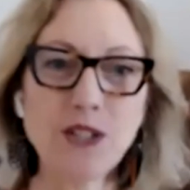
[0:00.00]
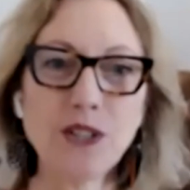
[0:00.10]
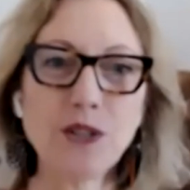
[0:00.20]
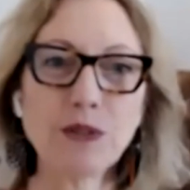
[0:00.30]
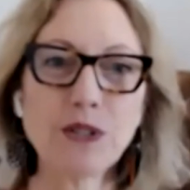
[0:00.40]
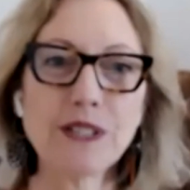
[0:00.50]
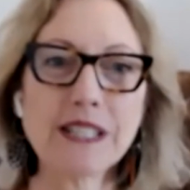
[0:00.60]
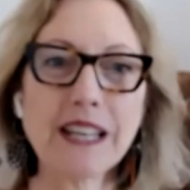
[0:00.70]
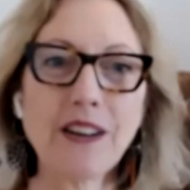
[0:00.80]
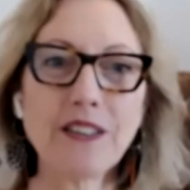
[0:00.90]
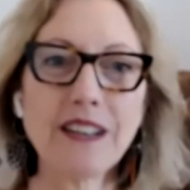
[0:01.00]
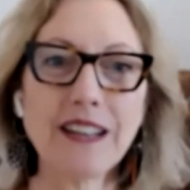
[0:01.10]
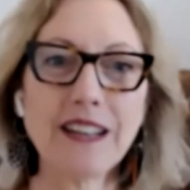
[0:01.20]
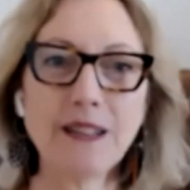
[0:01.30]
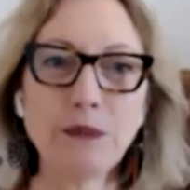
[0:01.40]
you want to stay on
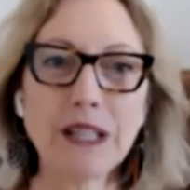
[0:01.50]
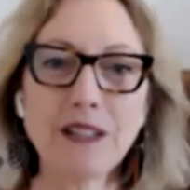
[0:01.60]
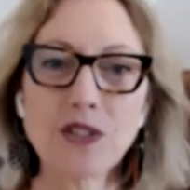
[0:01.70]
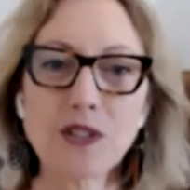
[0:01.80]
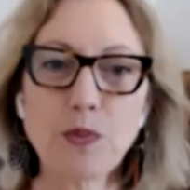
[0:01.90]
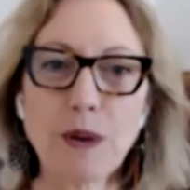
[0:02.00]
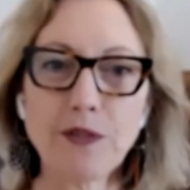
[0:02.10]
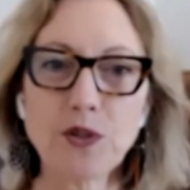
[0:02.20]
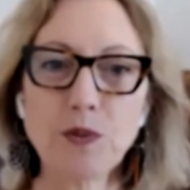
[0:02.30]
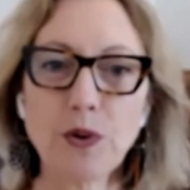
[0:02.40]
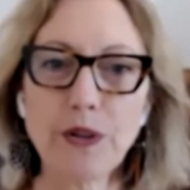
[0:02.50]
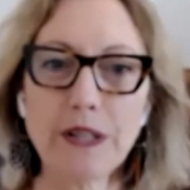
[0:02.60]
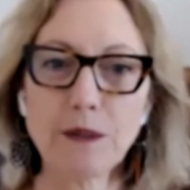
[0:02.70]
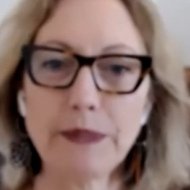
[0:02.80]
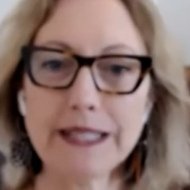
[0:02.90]
and we can just prep for tomorrow a
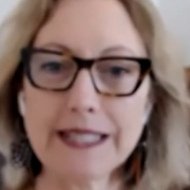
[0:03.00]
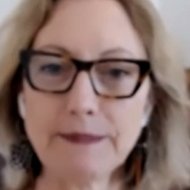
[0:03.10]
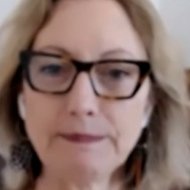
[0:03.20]
little bit?